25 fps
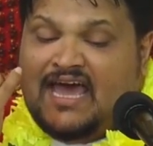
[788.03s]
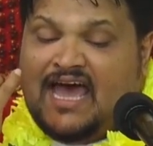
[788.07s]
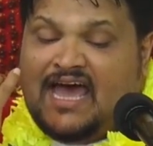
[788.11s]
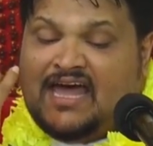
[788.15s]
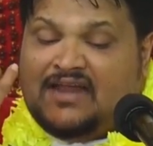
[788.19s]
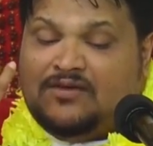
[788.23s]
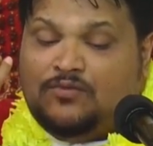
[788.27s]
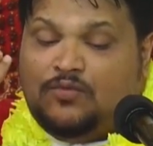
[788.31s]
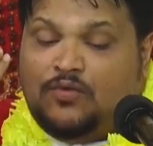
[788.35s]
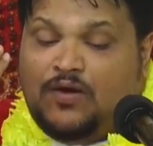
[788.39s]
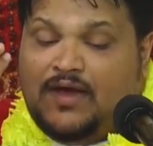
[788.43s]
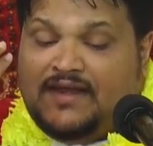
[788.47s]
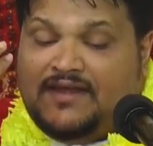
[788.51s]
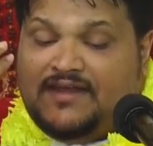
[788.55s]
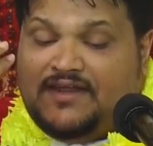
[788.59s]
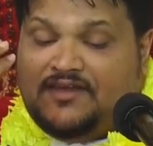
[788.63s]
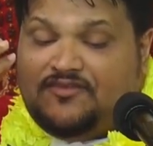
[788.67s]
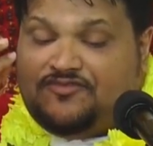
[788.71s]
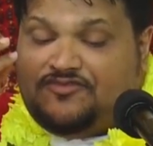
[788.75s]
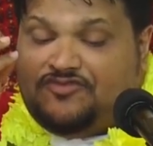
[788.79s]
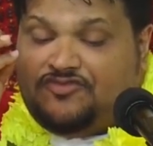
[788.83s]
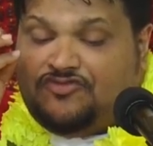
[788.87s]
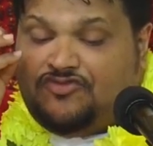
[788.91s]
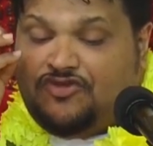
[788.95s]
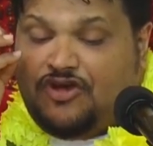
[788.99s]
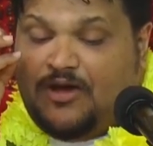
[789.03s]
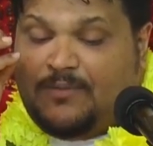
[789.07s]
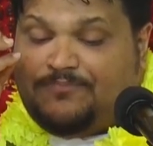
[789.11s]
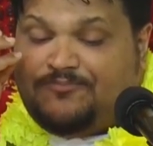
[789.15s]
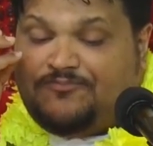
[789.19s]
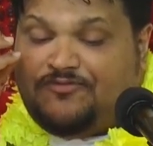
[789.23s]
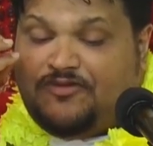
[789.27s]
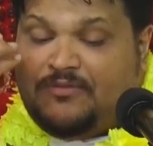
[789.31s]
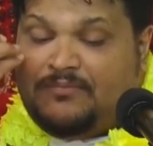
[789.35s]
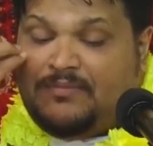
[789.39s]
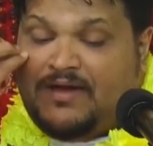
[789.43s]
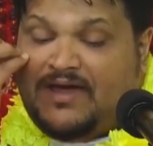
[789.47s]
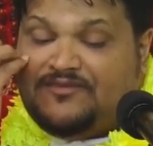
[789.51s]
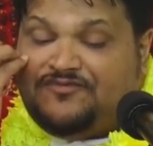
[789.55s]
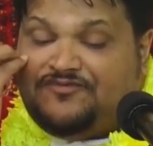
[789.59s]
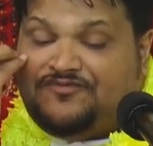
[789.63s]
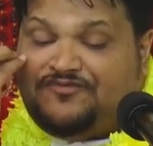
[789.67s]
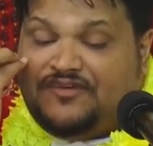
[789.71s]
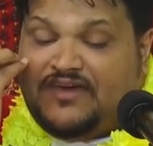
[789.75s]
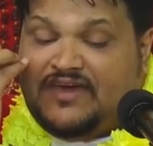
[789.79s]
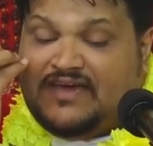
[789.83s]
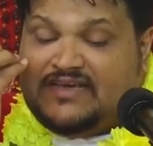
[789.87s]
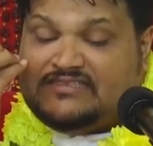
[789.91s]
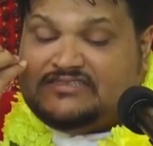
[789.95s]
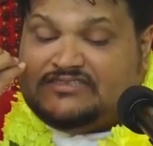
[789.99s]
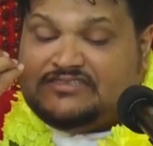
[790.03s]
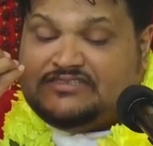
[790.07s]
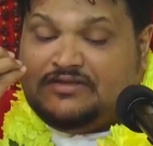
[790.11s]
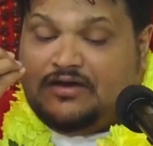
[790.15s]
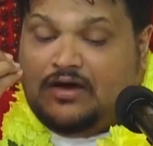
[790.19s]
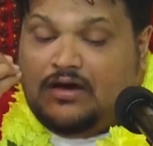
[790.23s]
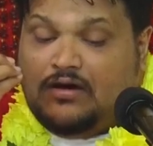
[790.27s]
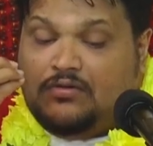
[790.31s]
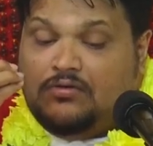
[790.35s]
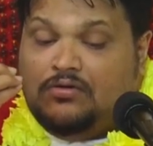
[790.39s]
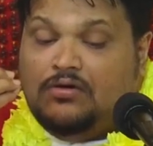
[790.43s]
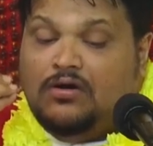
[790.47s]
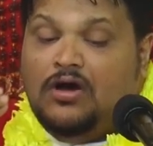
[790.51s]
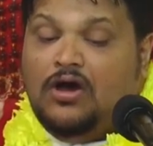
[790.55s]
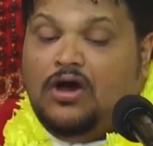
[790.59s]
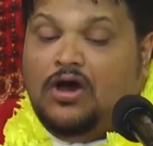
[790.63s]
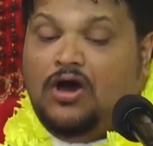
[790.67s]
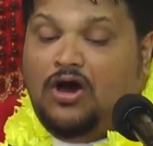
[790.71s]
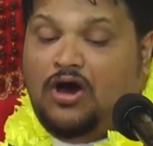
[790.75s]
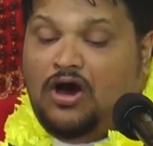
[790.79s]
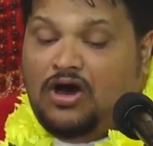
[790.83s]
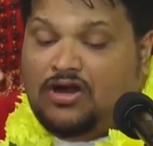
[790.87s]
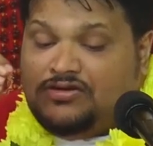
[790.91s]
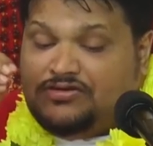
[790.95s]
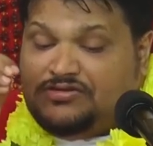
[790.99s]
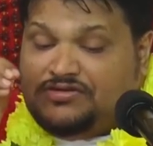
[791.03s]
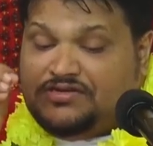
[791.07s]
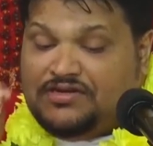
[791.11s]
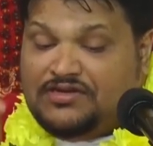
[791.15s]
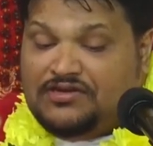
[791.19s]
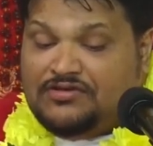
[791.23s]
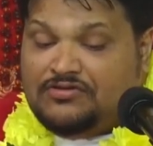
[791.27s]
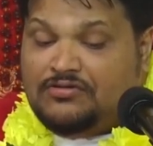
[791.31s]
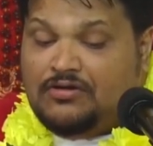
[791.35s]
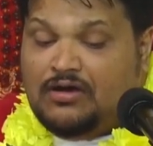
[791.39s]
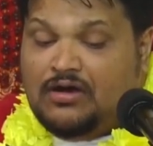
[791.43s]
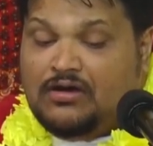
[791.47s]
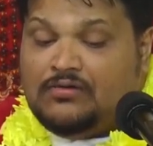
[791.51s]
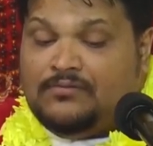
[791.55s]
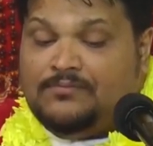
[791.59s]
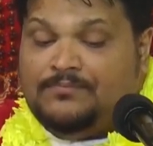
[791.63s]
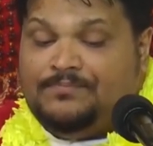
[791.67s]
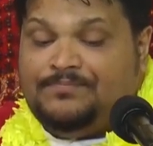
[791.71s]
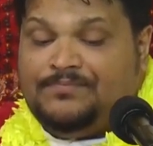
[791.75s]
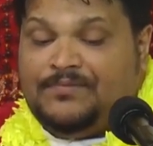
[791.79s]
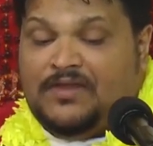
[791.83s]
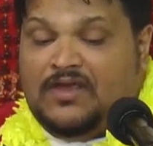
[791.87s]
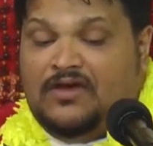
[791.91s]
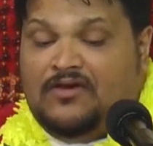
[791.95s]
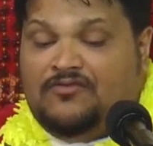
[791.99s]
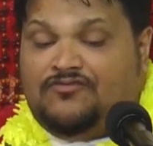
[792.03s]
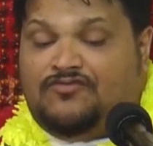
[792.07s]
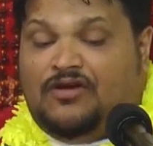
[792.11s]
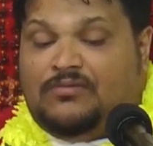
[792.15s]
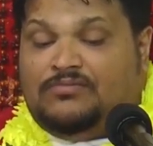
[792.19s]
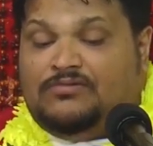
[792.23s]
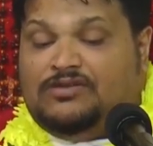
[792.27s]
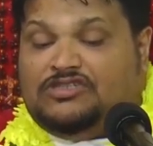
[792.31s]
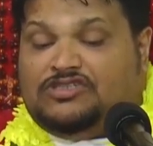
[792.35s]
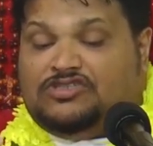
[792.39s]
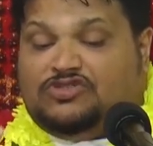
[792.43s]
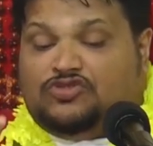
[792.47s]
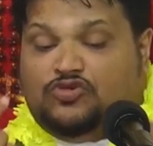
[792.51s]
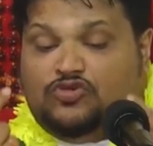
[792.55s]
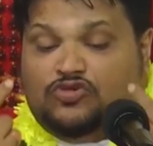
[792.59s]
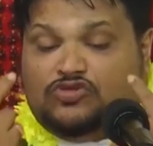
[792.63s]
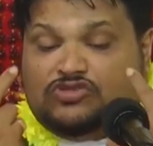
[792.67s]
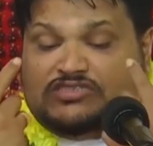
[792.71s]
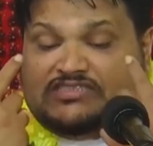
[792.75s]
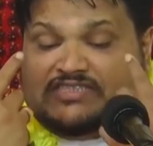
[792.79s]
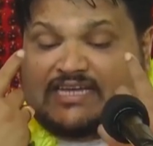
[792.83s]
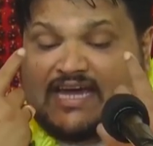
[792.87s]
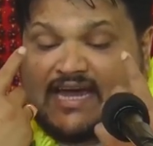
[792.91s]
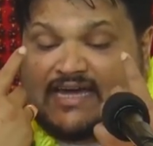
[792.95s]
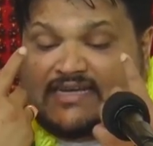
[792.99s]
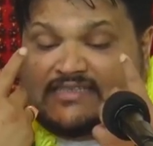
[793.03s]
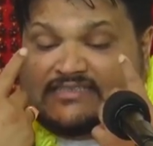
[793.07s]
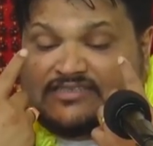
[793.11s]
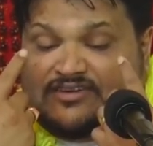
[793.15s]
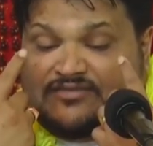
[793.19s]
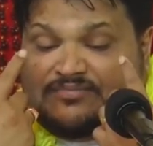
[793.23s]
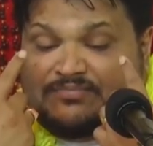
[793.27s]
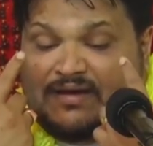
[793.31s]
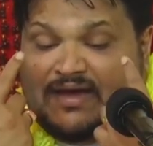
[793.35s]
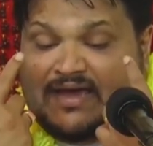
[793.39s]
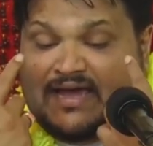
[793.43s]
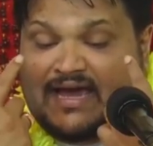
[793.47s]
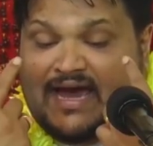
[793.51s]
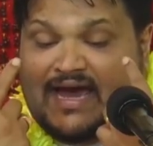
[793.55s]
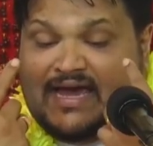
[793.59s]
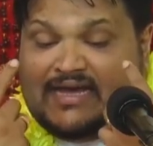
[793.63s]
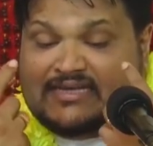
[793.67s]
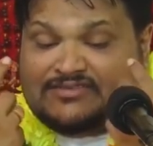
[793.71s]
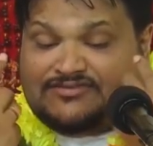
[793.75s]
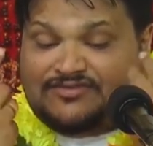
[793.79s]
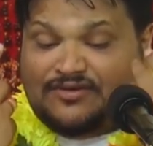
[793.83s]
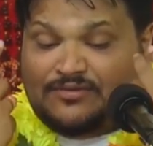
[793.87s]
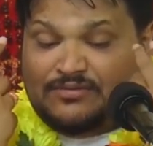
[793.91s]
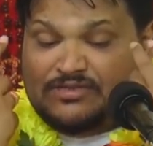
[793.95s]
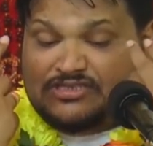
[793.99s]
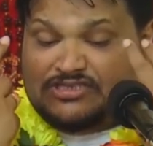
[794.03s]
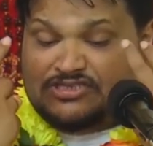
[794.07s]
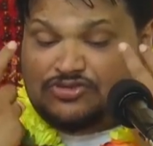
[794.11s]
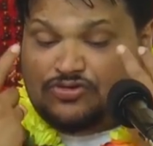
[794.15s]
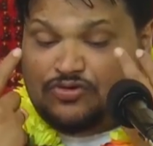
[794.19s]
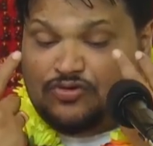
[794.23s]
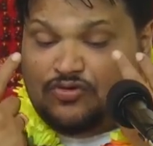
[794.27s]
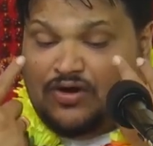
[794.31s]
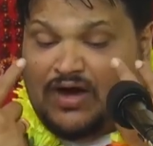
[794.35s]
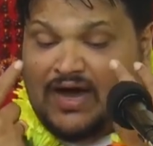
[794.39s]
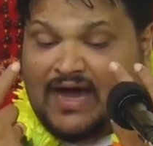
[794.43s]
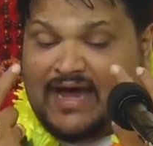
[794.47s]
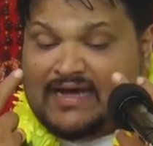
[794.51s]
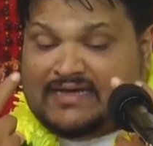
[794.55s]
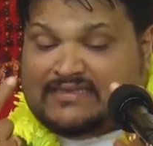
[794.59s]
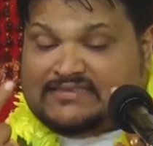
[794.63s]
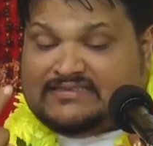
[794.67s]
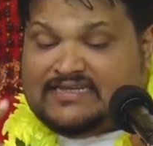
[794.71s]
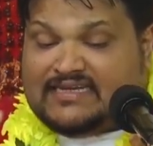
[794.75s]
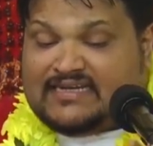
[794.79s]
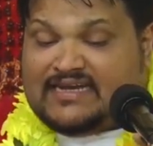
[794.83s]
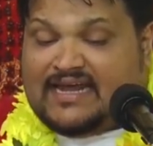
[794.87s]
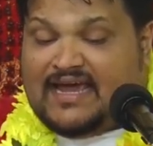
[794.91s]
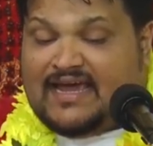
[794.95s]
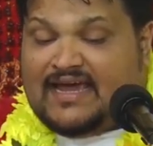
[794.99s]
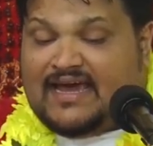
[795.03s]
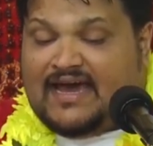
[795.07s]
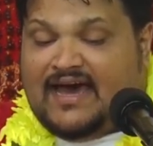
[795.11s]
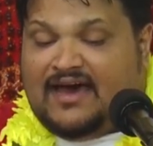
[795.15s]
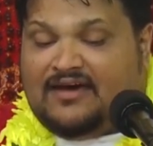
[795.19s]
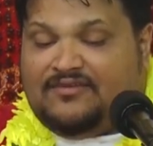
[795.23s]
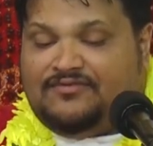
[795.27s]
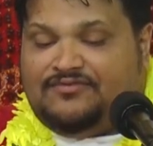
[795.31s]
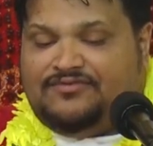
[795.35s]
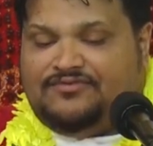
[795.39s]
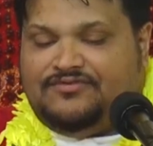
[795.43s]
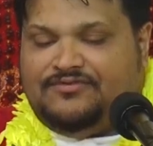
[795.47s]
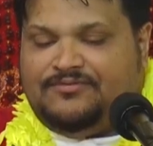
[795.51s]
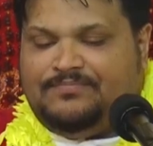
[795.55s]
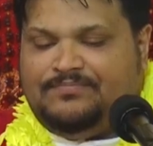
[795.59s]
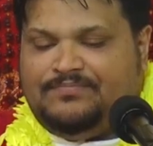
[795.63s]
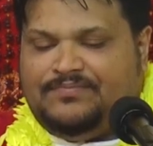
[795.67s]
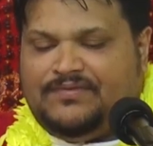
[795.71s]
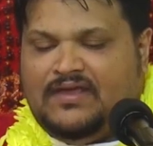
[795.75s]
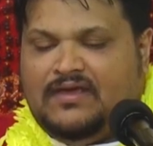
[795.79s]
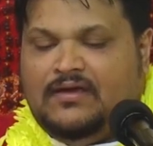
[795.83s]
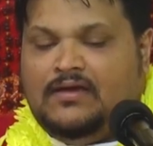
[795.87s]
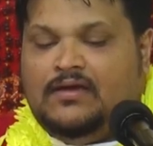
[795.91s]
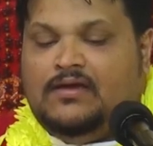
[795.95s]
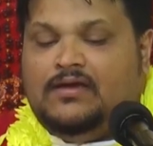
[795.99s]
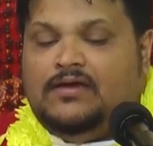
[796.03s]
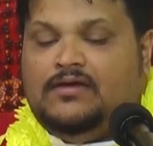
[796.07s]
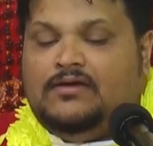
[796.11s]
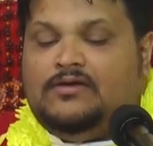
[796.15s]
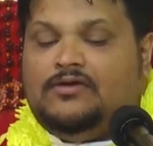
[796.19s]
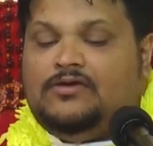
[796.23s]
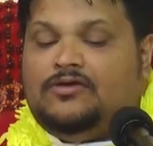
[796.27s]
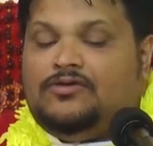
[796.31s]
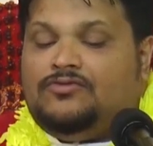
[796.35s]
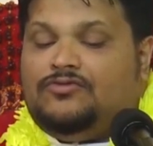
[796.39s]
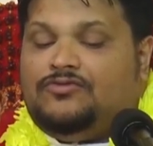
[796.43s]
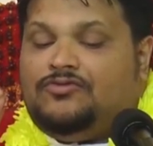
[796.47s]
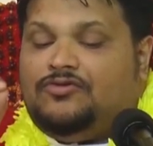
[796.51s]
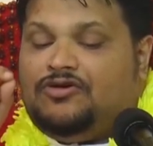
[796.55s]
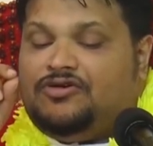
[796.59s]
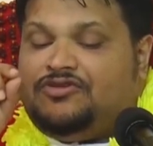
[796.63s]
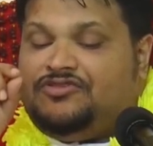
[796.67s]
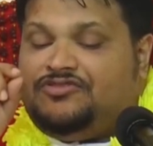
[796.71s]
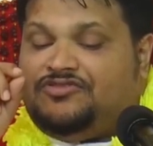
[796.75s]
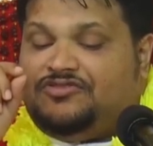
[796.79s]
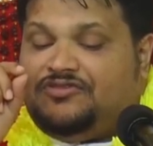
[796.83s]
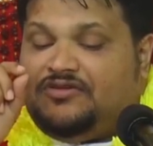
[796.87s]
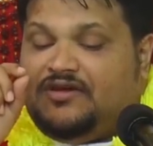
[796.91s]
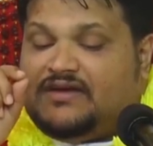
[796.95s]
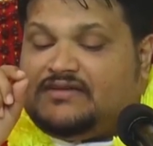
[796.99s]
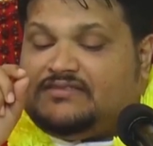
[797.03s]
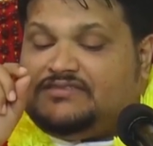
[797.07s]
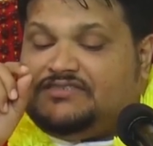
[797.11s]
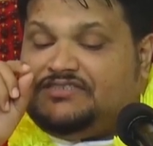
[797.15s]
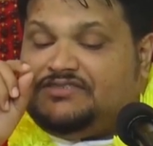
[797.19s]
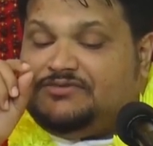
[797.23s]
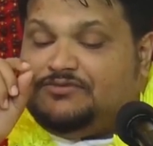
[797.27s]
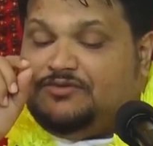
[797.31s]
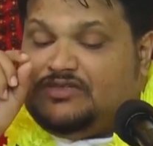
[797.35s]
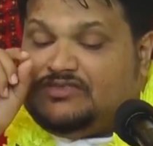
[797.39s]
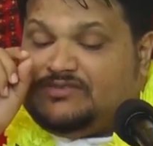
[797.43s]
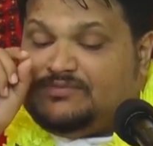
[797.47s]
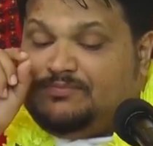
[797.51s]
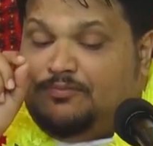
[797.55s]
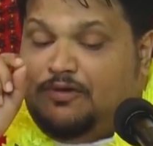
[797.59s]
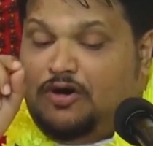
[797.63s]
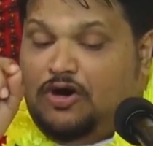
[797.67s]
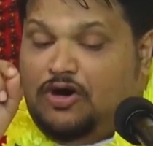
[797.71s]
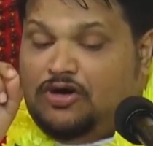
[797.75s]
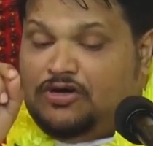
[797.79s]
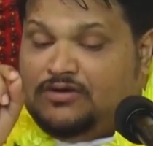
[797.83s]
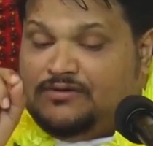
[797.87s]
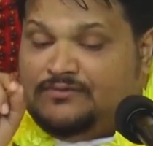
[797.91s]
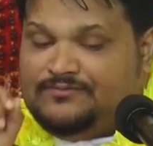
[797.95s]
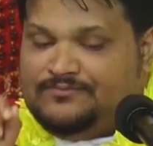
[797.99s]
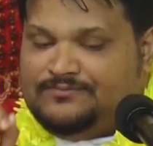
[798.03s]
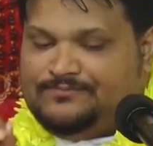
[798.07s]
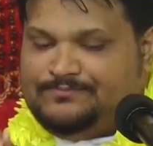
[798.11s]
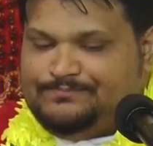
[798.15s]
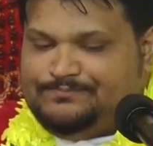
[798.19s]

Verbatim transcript: And when they've dropped from my face now onto the ground, from the two sides of my eyes, from the two eyes that I have, Rudraksh was born